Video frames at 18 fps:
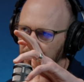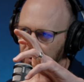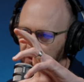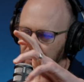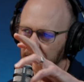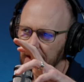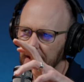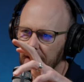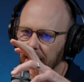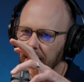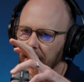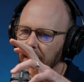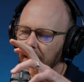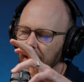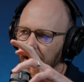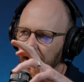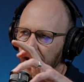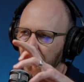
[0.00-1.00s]
for me.
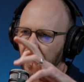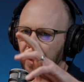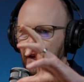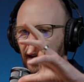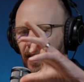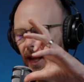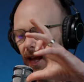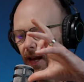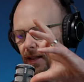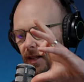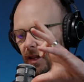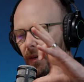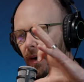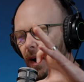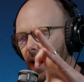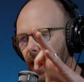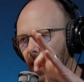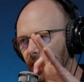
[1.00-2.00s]
Uh, and there
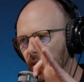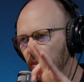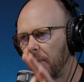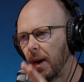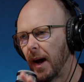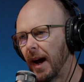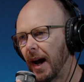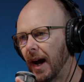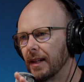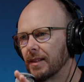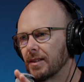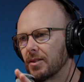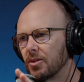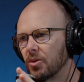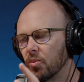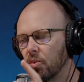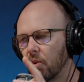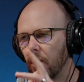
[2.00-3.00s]
are other parts
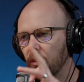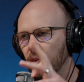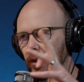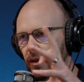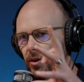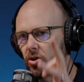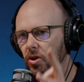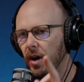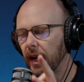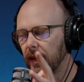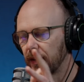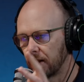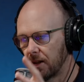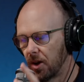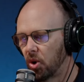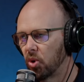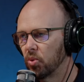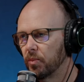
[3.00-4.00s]
to what will attract and
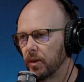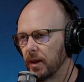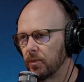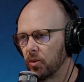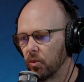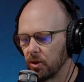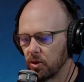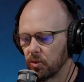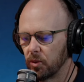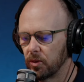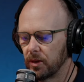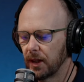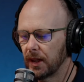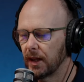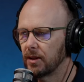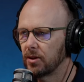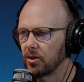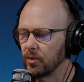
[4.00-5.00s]
hold people, which we'll
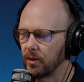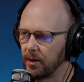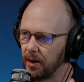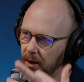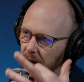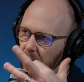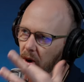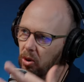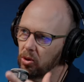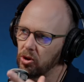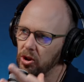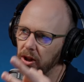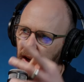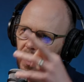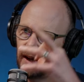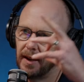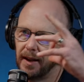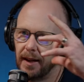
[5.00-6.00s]
dig into in the
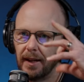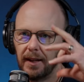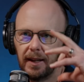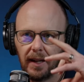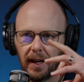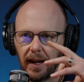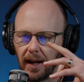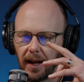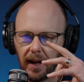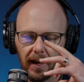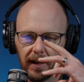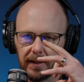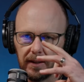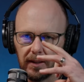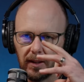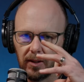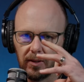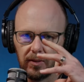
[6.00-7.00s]
culture, uh,
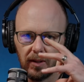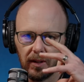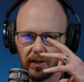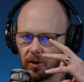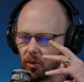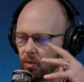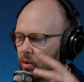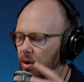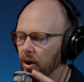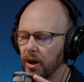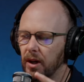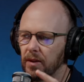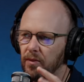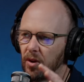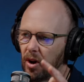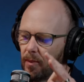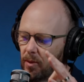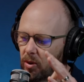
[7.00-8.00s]
you know, the, the work
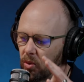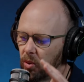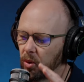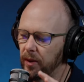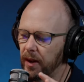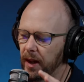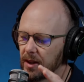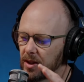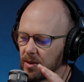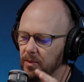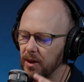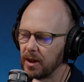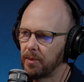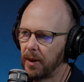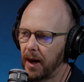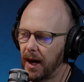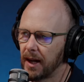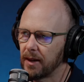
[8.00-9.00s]
environment, all of that is a big
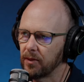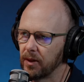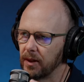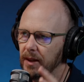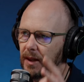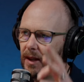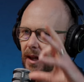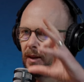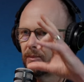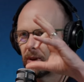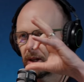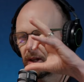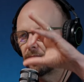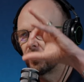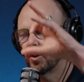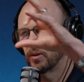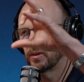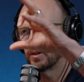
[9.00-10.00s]
part of it. But
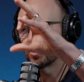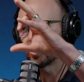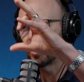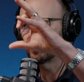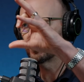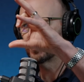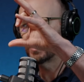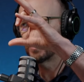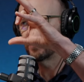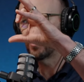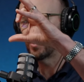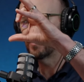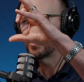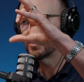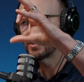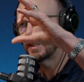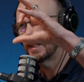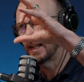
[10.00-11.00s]
if you're in the top twenty-five
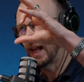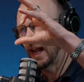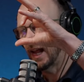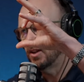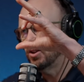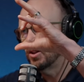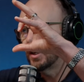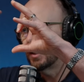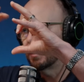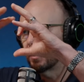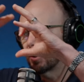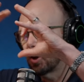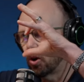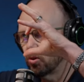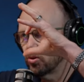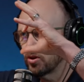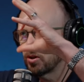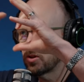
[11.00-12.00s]
percent and you get the
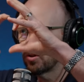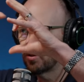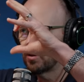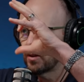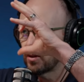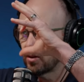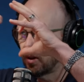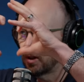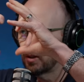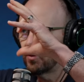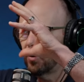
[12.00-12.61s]
culture so side